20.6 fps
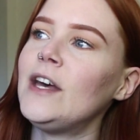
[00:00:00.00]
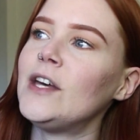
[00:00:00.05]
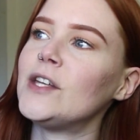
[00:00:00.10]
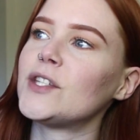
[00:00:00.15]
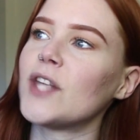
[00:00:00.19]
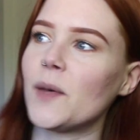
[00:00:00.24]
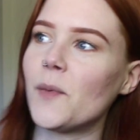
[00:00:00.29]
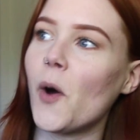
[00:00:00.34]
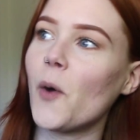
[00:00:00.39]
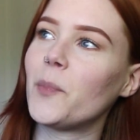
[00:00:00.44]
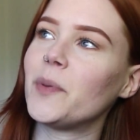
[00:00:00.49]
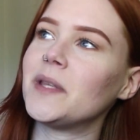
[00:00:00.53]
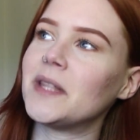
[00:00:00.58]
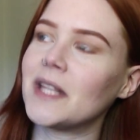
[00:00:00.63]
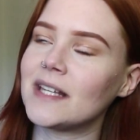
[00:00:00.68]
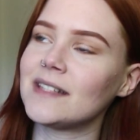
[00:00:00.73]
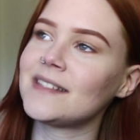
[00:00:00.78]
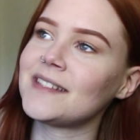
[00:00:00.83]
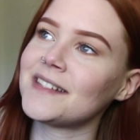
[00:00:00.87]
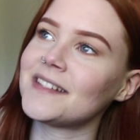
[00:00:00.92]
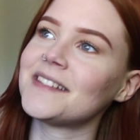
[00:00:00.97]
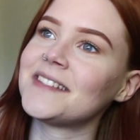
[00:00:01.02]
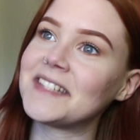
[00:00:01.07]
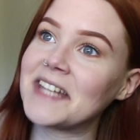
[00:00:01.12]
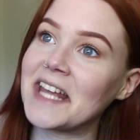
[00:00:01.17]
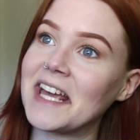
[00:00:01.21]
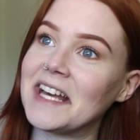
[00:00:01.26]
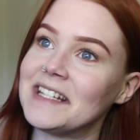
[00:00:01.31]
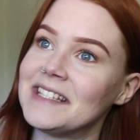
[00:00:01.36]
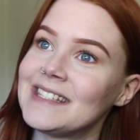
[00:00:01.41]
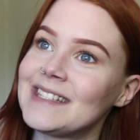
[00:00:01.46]
So I'm hoping that still
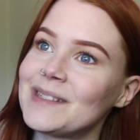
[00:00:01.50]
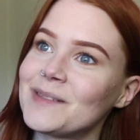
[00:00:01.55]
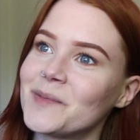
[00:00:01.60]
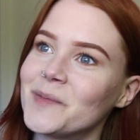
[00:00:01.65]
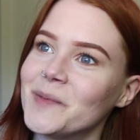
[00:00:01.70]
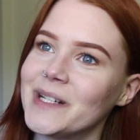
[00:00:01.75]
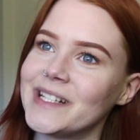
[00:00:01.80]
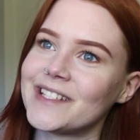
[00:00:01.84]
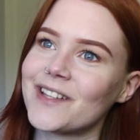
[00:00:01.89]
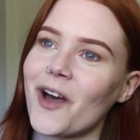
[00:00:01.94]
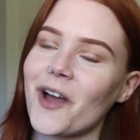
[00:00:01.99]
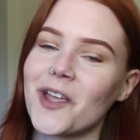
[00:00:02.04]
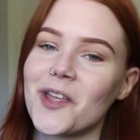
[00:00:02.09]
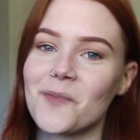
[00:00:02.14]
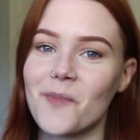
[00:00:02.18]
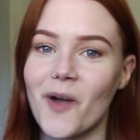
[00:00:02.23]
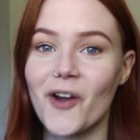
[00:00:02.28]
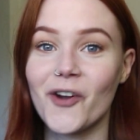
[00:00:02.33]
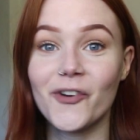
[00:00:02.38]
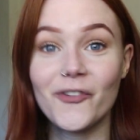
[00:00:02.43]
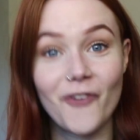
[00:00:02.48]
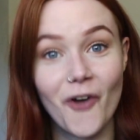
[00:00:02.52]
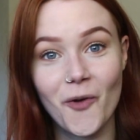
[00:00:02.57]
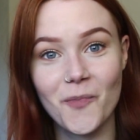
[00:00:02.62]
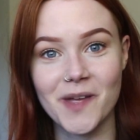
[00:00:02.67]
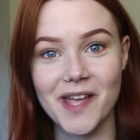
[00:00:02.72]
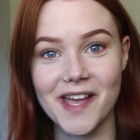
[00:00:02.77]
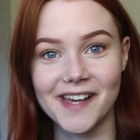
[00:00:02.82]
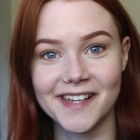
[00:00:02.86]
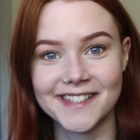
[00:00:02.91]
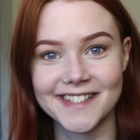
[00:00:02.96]
stands when talking about her
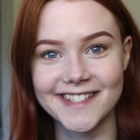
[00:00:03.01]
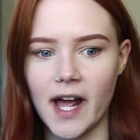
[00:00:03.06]
phobia.